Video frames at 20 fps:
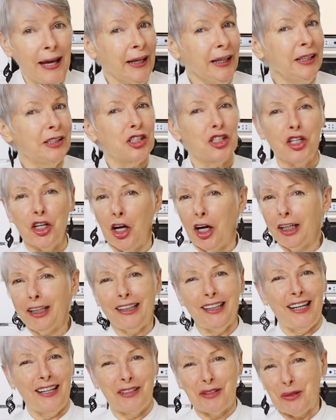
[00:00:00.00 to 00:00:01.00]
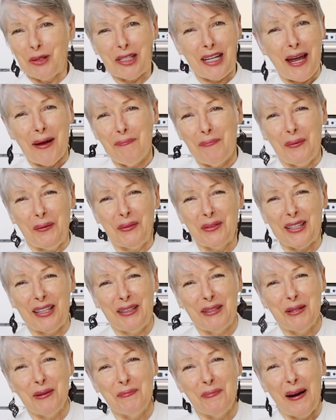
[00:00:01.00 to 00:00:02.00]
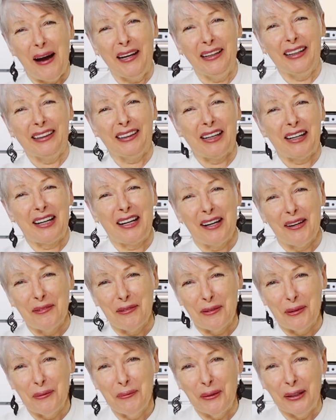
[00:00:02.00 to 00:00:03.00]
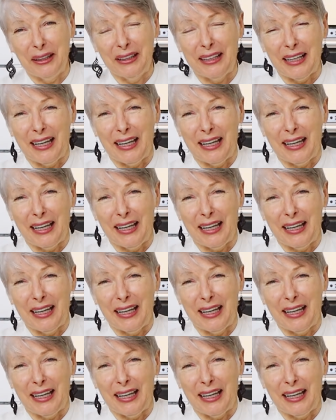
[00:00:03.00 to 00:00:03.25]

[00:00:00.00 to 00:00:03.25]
It's not like those apples that you buy that are covered with